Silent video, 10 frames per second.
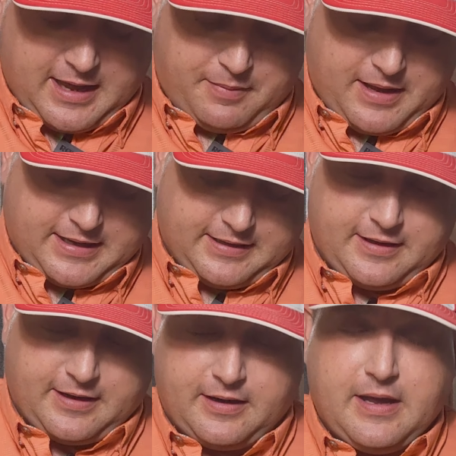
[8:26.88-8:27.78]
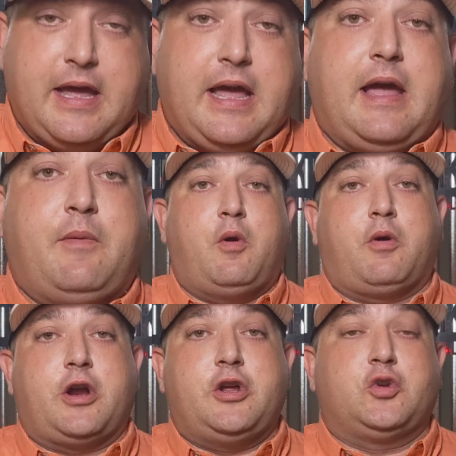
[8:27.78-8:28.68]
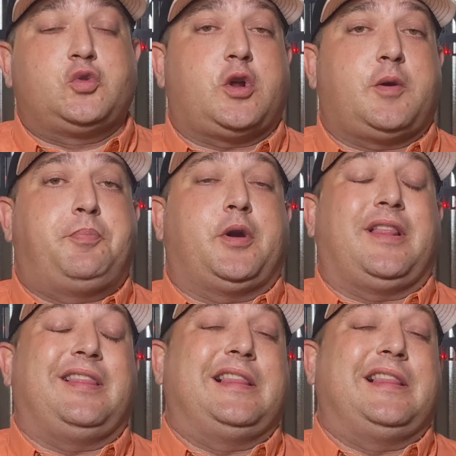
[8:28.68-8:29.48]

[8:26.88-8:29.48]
that back in there. And what we're gonna do is we're gonna put a